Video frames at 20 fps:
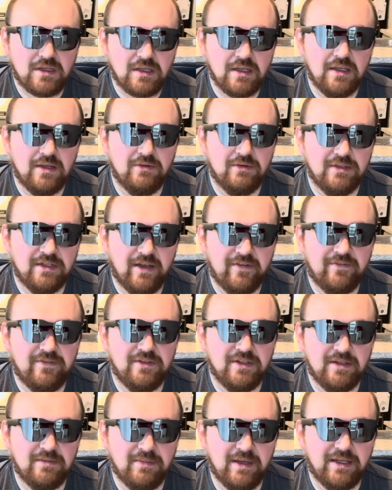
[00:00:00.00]
It would
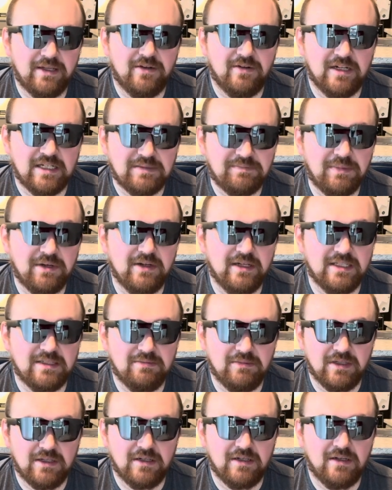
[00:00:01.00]
definitely make your experience
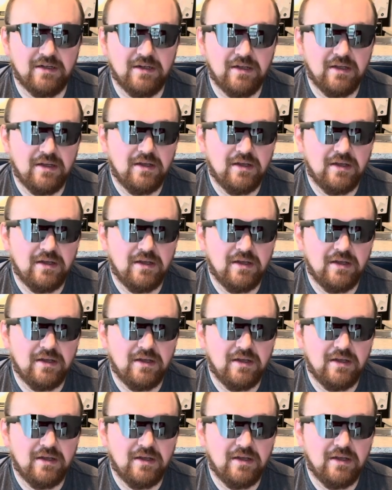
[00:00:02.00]
better.